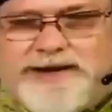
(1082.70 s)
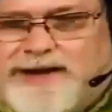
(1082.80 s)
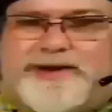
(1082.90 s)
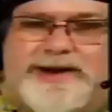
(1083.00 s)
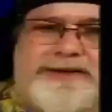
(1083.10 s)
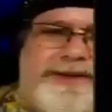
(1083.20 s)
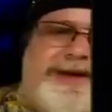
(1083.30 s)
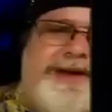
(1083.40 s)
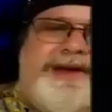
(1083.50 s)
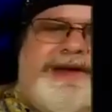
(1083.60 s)
of get out of the.
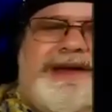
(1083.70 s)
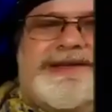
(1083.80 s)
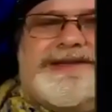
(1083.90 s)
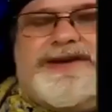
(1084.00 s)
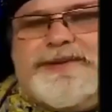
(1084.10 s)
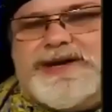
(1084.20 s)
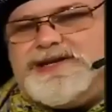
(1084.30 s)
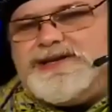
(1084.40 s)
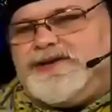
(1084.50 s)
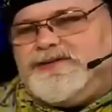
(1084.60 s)
So
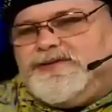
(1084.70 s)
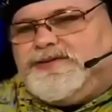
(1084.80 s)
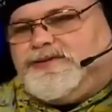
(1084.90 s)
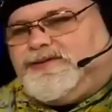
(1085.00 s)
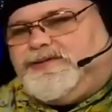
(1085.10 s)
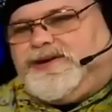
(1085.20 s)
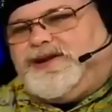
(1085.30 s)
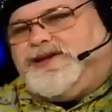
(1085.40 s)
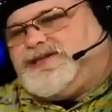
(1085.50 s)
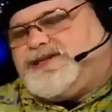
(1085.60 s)
basically, what
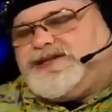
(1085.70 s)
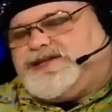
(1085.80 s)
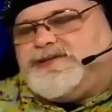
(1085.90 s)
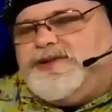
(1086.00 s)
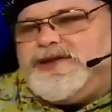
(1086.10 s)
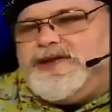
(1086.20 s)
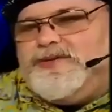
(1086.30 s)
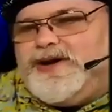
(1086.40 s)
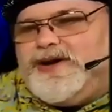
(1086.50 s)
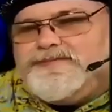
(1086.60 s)
it is is it's the Milky
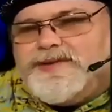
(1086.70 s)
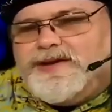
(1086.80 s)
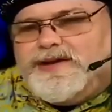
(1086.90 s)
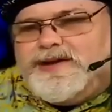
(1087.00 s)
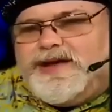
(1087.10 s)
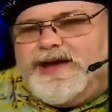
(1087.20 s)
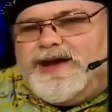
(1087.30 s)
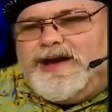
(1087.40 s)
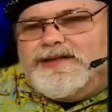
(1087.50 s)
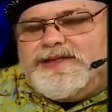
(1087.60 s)
Way
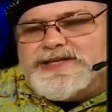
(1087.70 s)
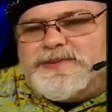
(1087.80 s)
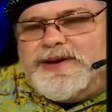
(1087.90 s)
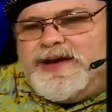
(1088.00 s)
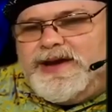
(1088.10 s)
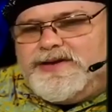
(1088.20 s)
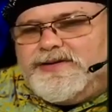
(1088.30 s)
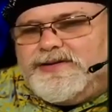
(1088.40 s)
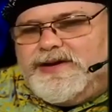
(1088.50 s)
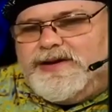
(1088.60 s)
uh, that's behind
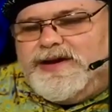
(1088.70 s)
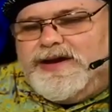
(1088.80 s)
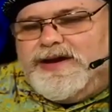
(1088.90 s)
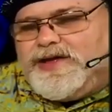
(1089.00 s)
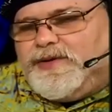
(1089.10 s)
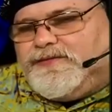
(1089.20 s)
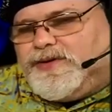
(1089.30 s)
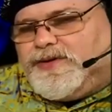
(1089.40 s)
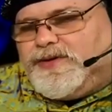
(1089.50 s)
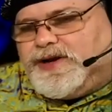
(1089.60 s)
her, a Milky Way
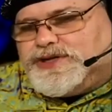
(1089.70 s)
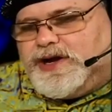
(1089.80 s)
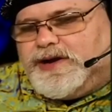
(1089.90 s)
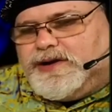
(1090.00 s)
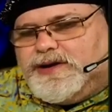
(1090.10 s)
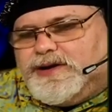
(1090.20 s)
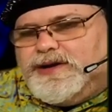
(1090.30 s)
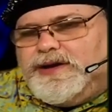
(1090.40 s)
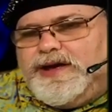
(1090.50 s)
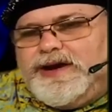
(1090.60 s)
photo that I shot,
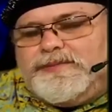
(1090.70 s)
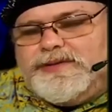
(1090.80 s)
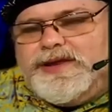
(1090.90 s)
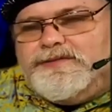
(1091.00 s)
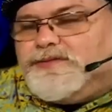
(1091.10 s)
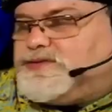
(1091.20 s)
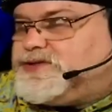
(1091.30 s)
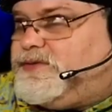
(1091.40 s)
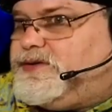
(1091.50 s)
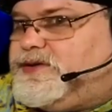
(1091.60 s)
and I believe it was
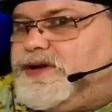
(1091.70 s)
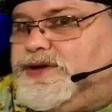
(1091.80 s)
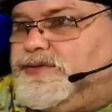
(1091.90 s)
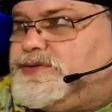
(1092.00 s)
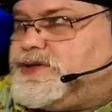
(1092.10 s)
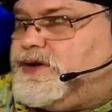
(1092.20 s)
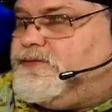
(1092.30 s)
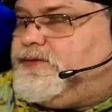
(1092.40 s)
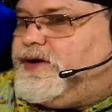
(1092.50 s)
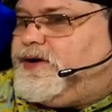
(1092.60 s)
the one that I use
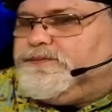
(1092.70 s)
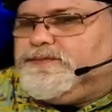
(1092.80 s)
of uh,